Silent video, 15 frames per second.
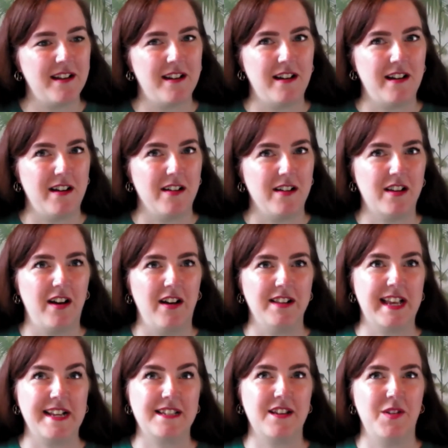I
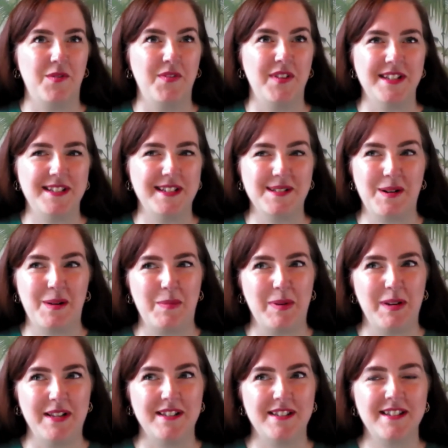guess an obvious
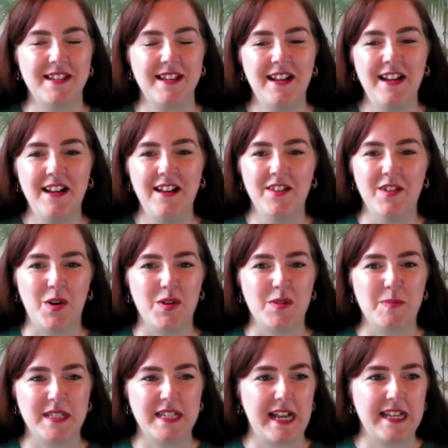example is the
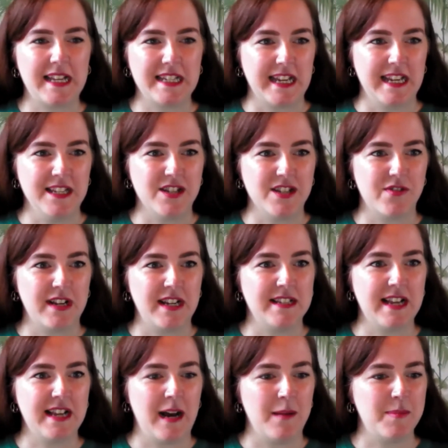hospitality industry is
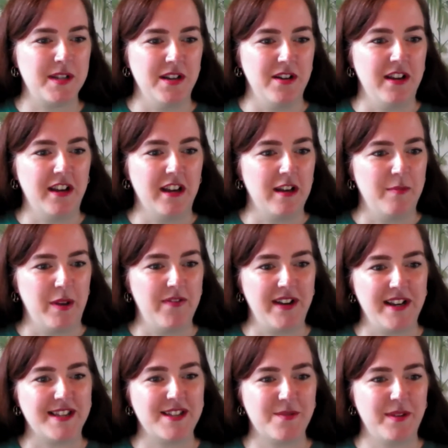absolutely going to be
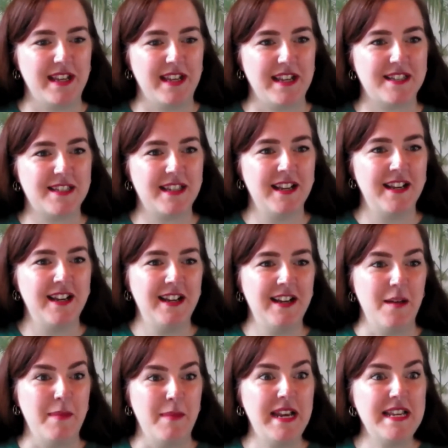faced with this
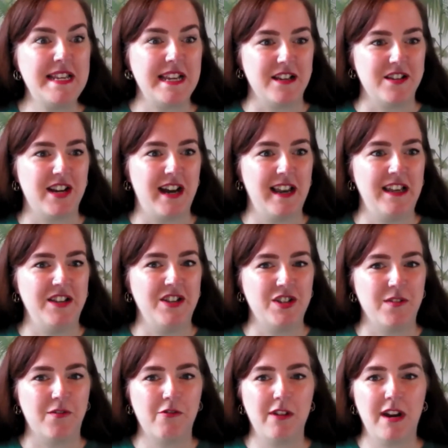immediate challenge
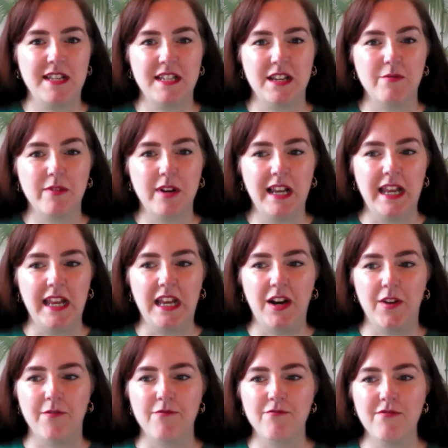of creating really
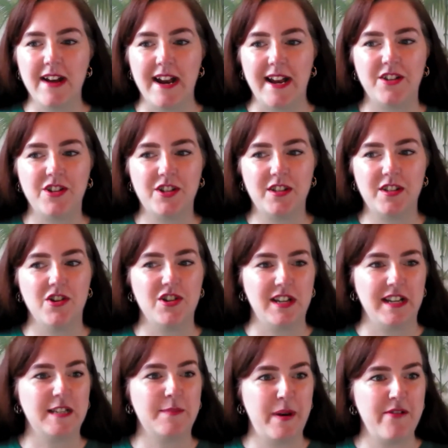kind of rich social
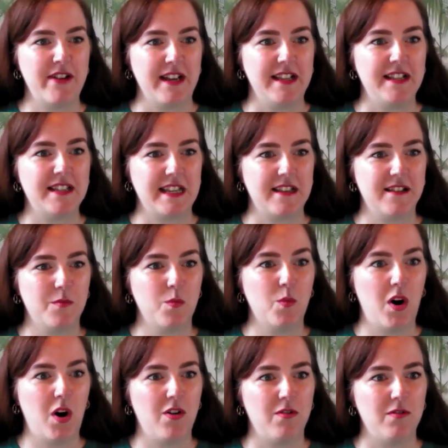experience
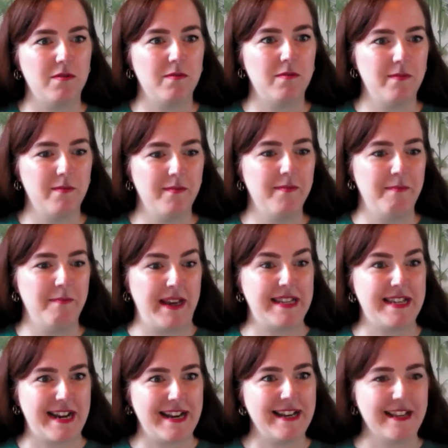while
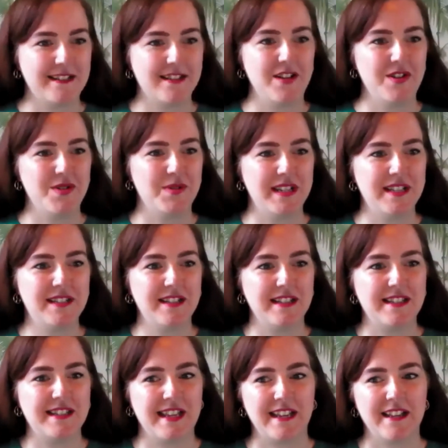maintaining social
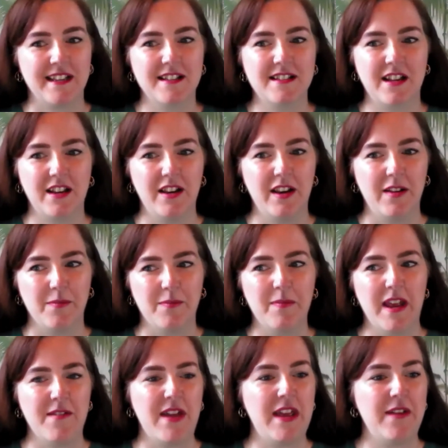distancing. So, you know,
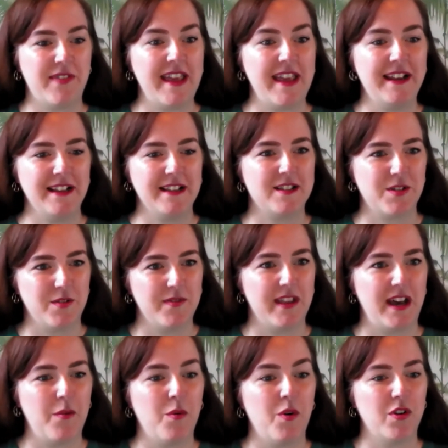if they can solve
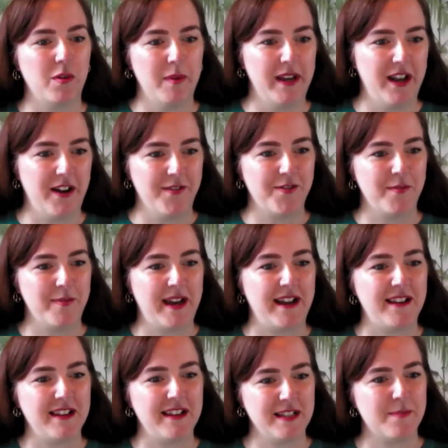that, what can we learn from
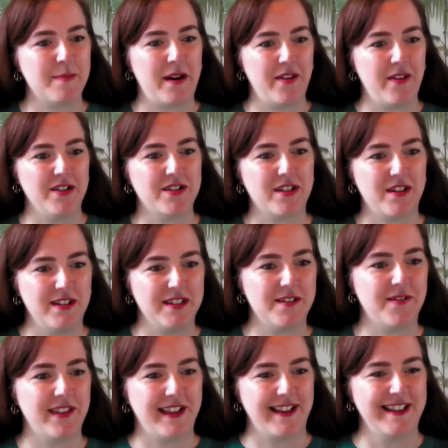that? It's about those kinds
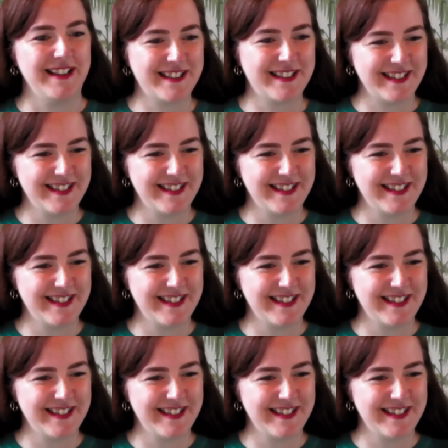of things.